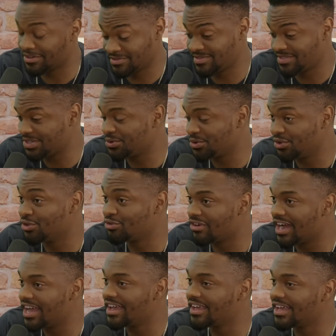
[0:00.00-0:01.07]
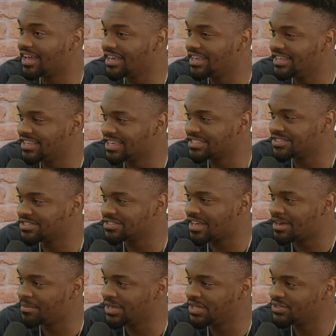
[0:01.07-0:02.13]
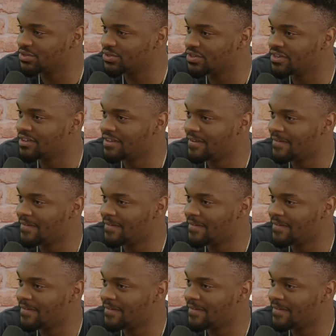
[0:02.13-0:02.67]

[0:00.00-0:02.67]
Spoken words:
I'll tell you you're right. Any guesses on how many he's got?